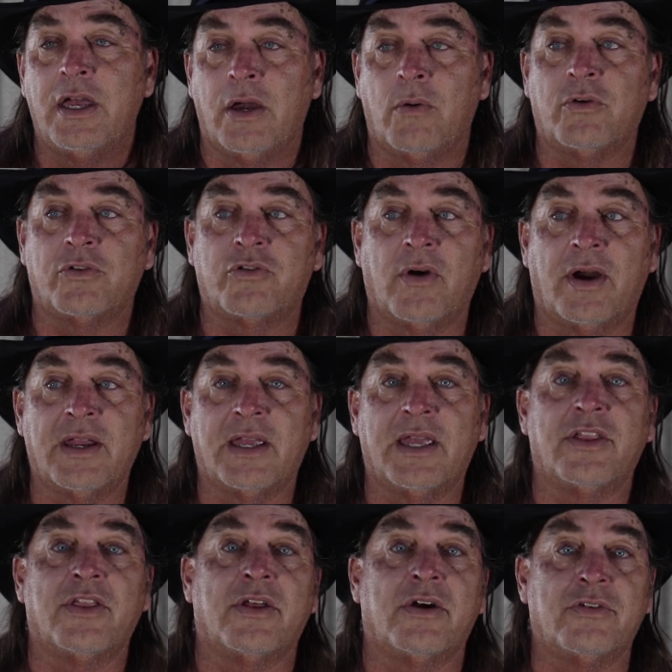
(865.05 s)
And we'll try to
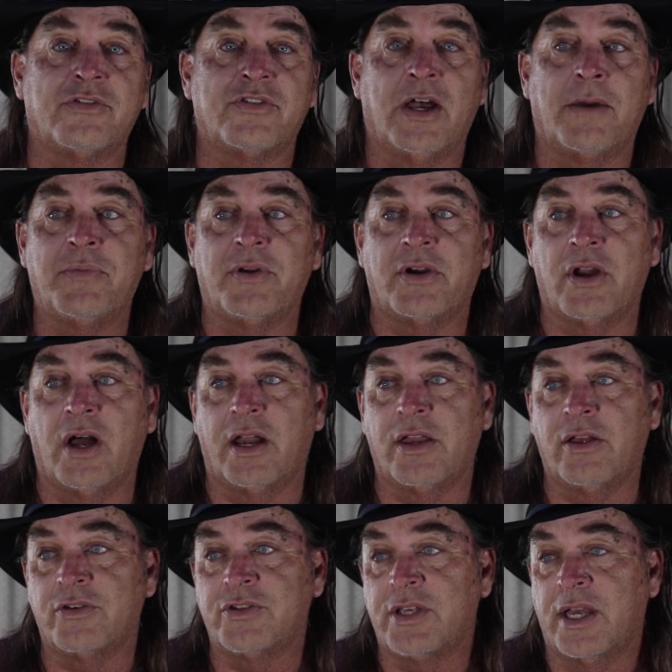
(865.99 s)
get those up in an
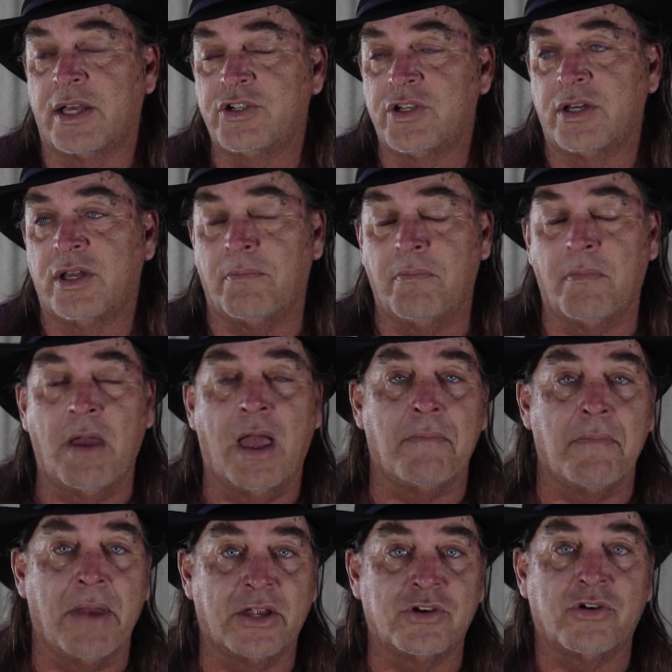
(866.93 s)
audio section
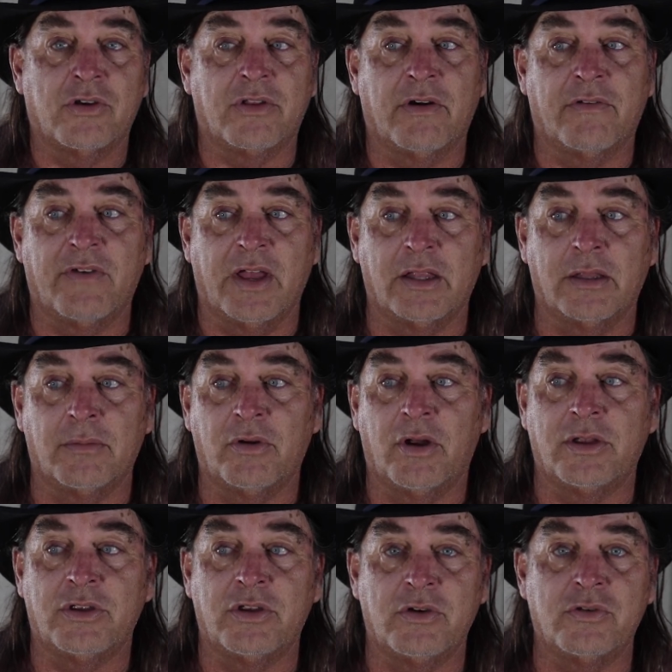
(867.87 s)
and make sure they're available
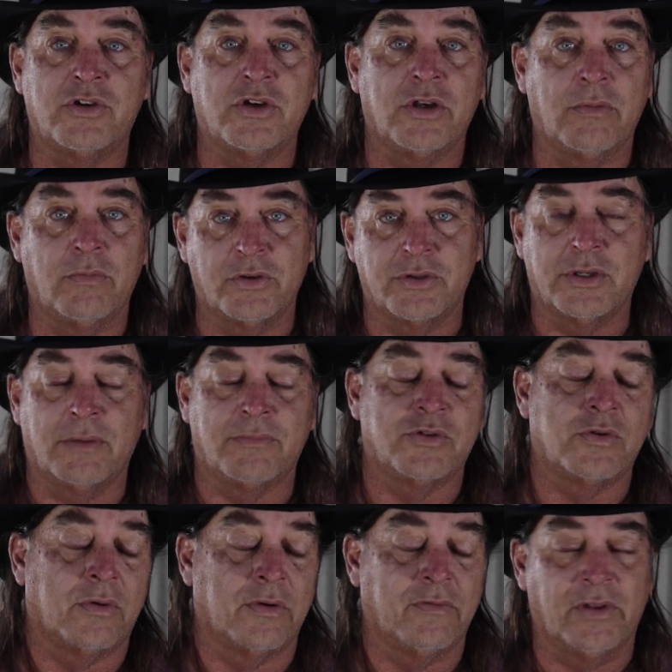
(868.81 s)
on YouTube with some
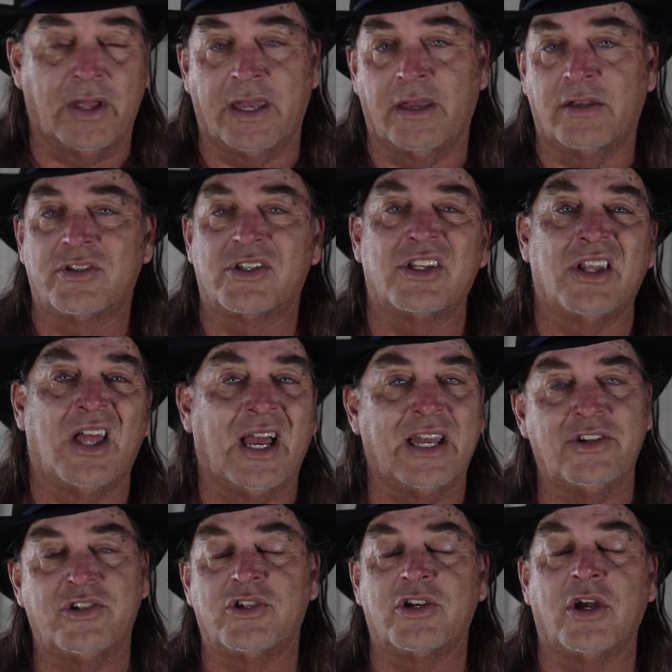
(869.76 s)
sort of like
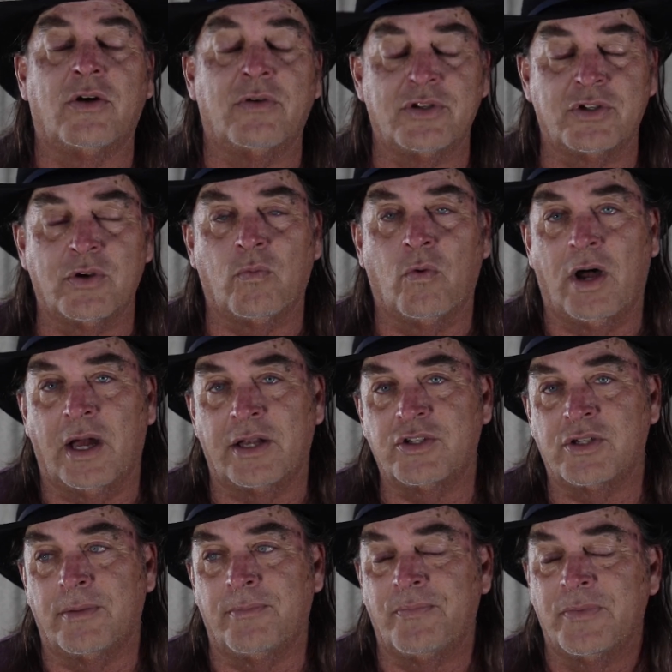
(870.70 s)
slideshow as you
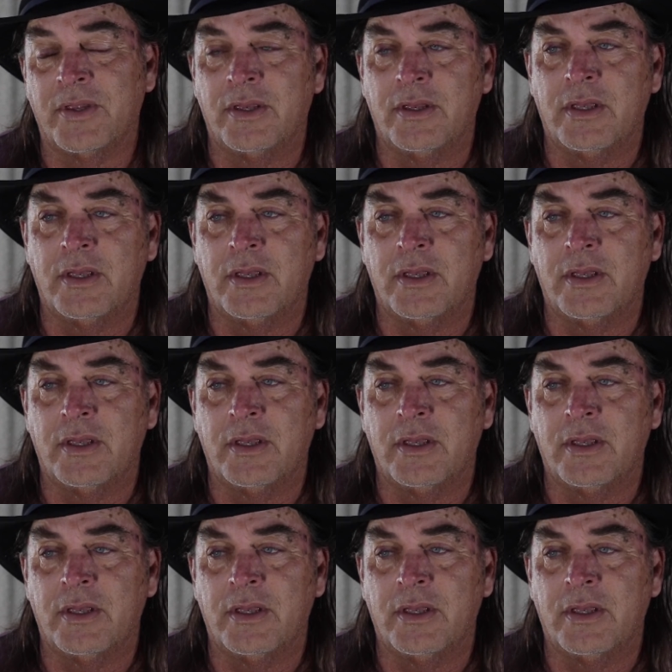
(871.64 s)
watch them.